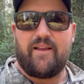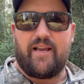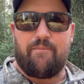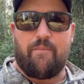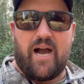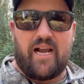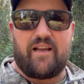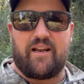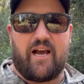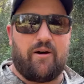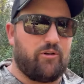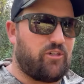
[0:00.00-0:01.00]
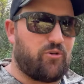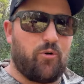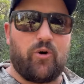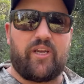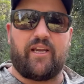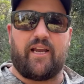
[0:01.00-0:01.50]
And Mark and I were
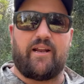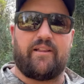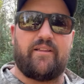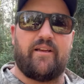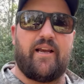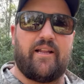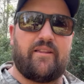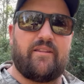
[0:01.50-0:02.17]
stalking, and at